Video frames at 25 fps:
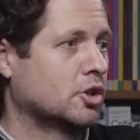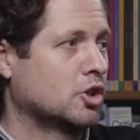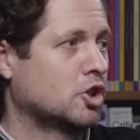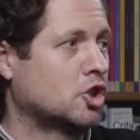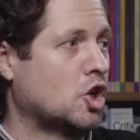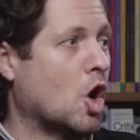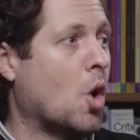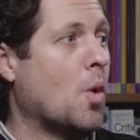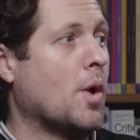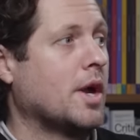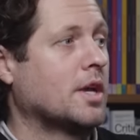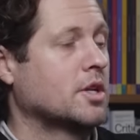
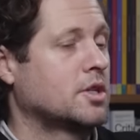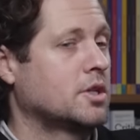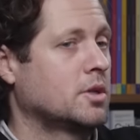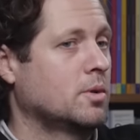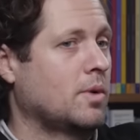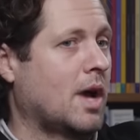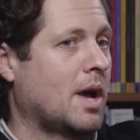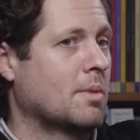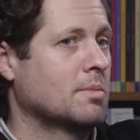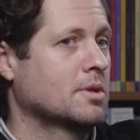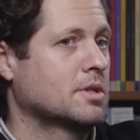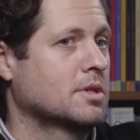going
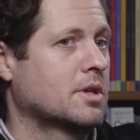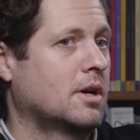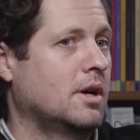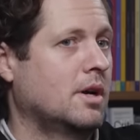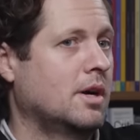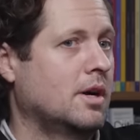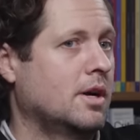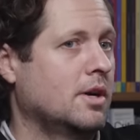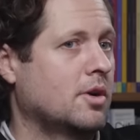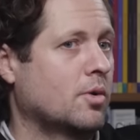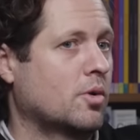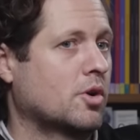to
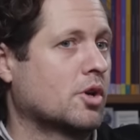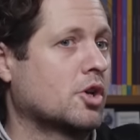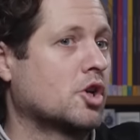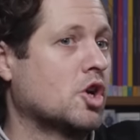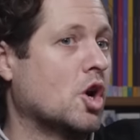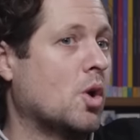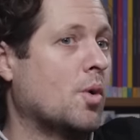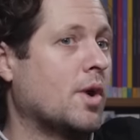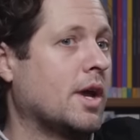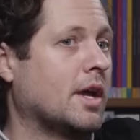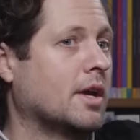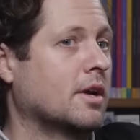Amazon or
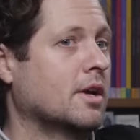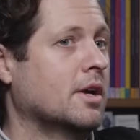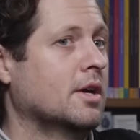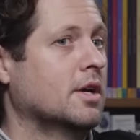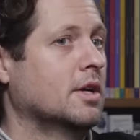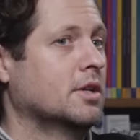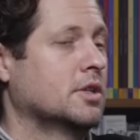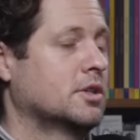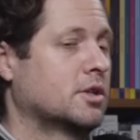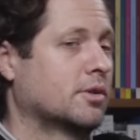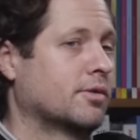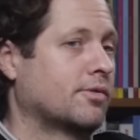going
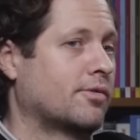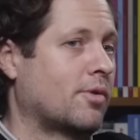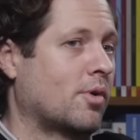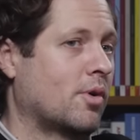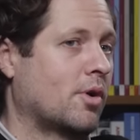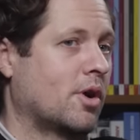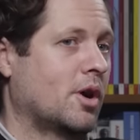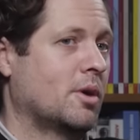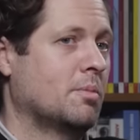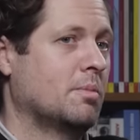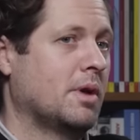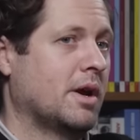to
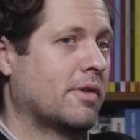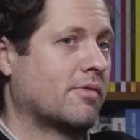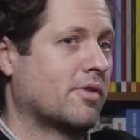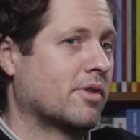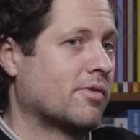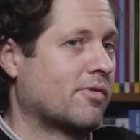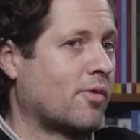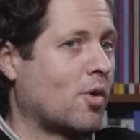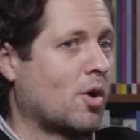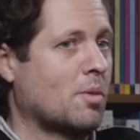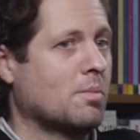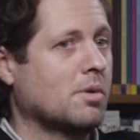form a
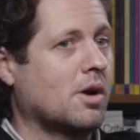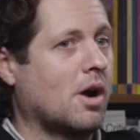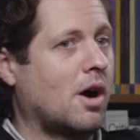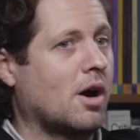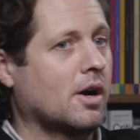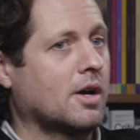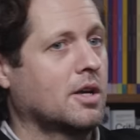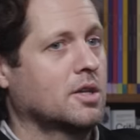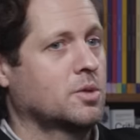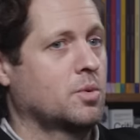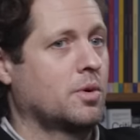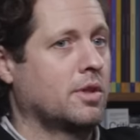reform
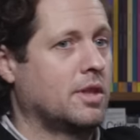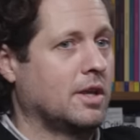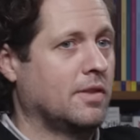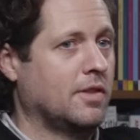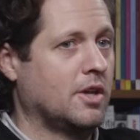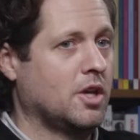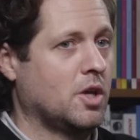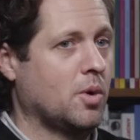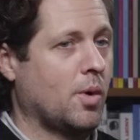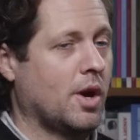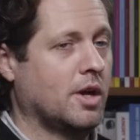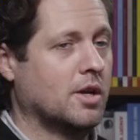caucus within
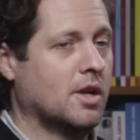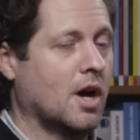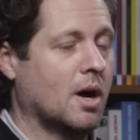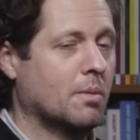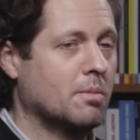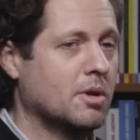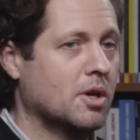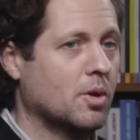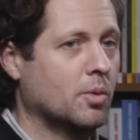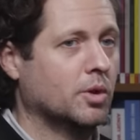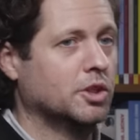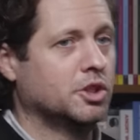the U A
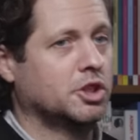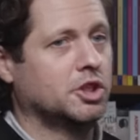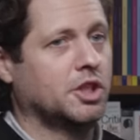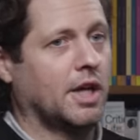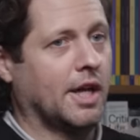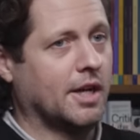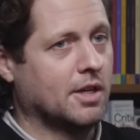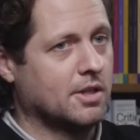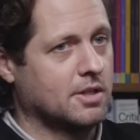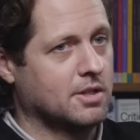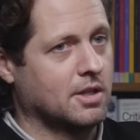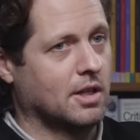W, which
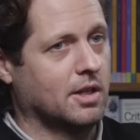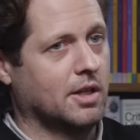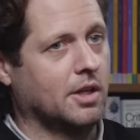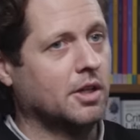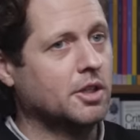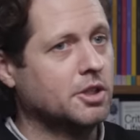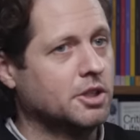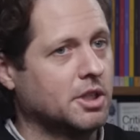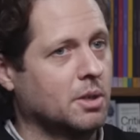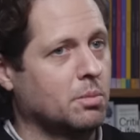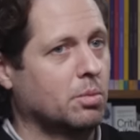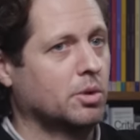changes the
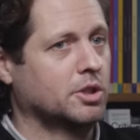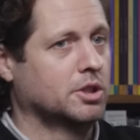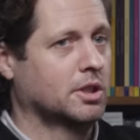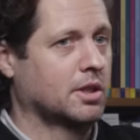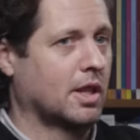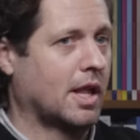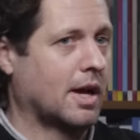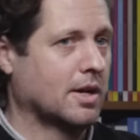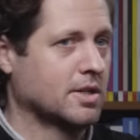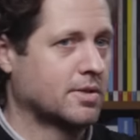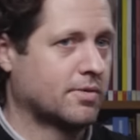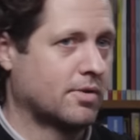leadership, which
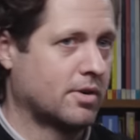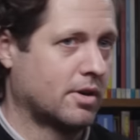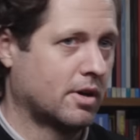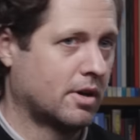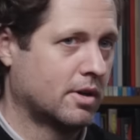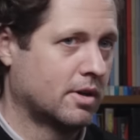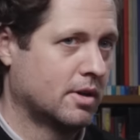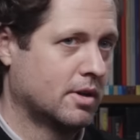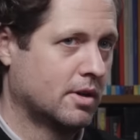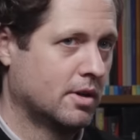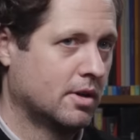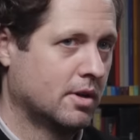allows for